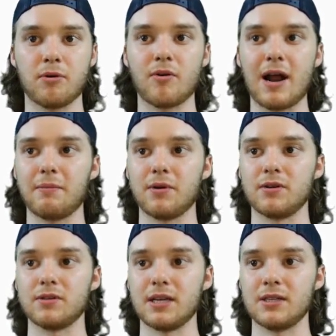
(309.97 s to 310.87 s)

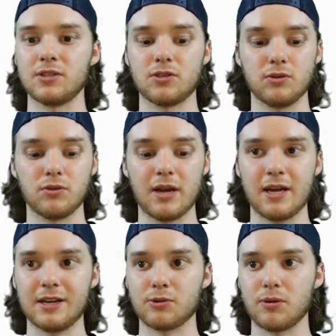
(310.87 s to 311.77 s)
parameters into
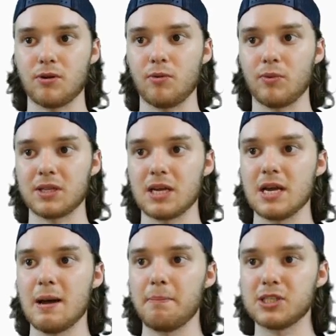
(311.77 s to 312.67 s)
a shortcode, with
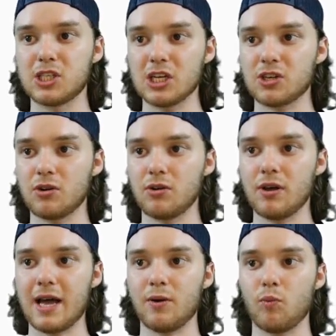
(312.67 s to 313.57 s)

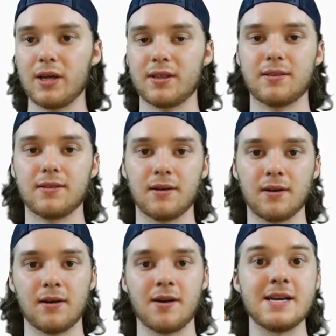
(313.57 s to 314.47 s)
positional and with
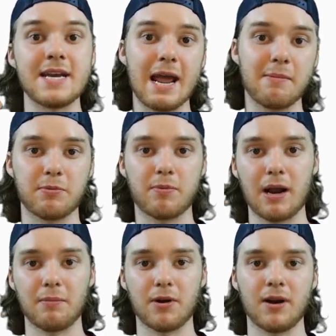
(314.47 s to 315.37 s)
a named
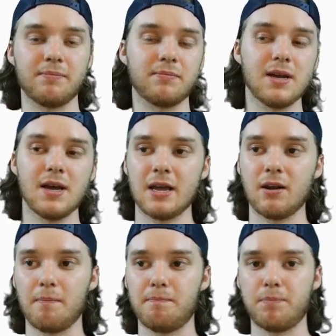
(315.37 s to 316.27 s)
parameter. And
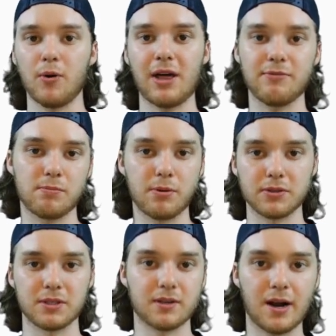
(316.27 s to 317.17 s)
you know, both have their
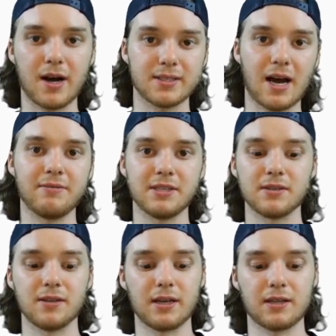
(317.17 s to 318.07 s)
pros and their cons.
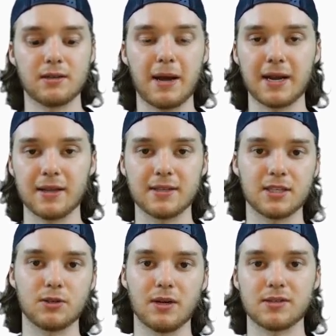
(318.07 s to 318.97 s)
Obviously, like depending on the
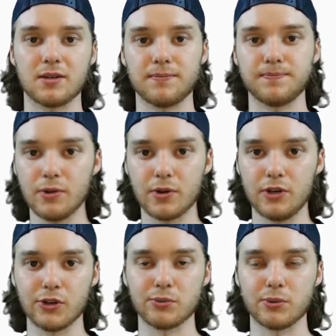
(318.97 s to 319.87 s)
situation, you
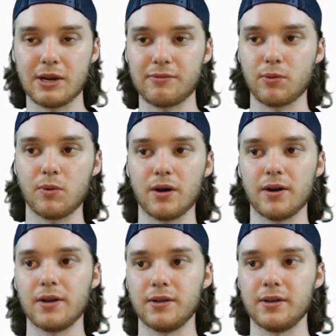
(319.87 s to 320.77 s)
can use whichever
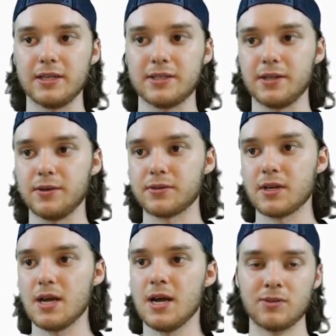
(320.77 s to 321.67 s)
one you need to use.
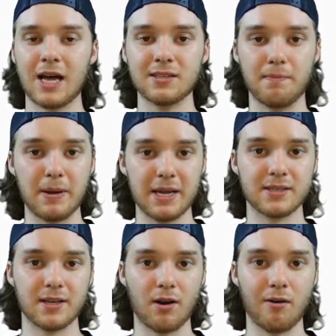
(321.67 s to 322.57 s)
So that's a
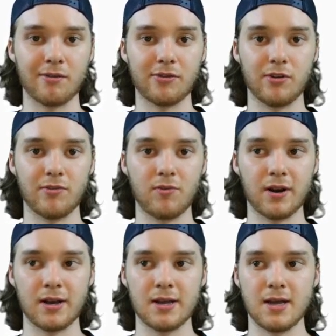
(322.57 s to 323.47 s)
basic overview of
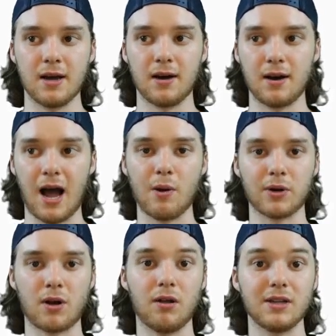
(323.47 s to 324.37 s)
what I
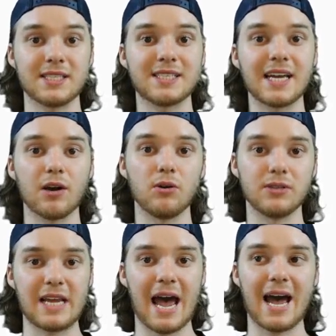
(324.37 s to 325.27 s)
would call a
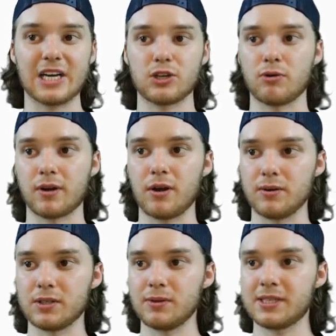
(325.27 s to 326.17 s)
single tag shortcode.
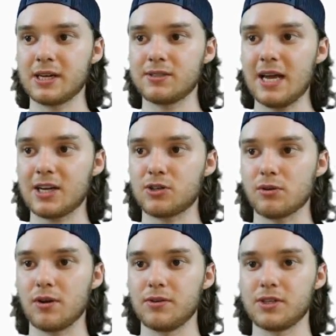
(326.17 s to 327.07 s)
And so a single tag
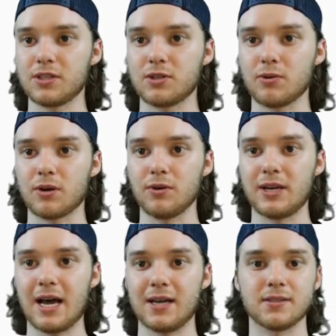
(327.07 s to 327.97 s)
shortcode is just a shortcode
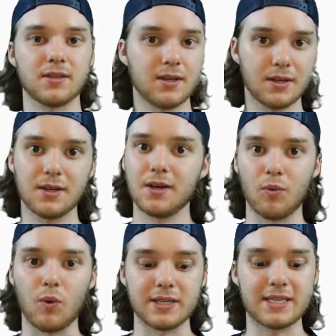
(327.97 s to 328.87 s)
that has
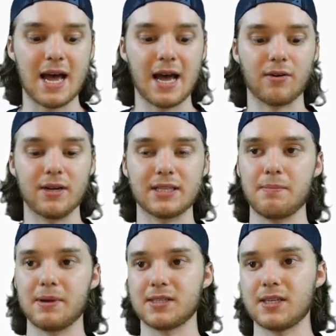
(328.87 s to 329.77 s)
one tag, right?
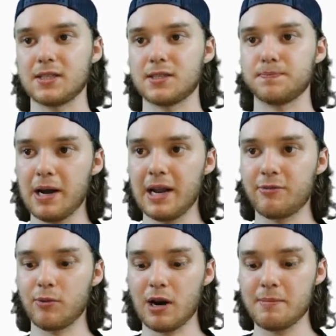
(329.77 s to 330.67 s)
That makes sense. But
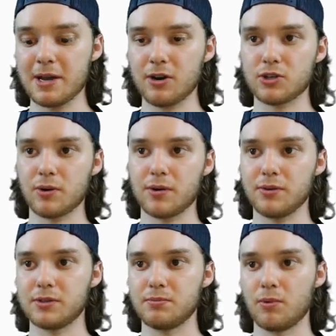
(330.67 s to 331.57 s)
if we want to make our
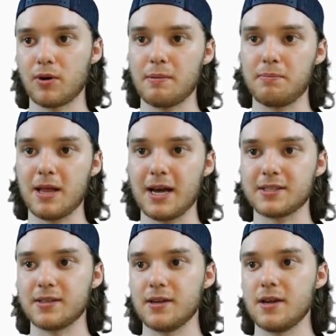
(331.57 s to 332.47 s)
shortcodes more
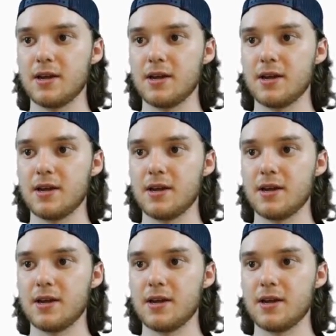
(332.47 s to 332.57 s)
complex,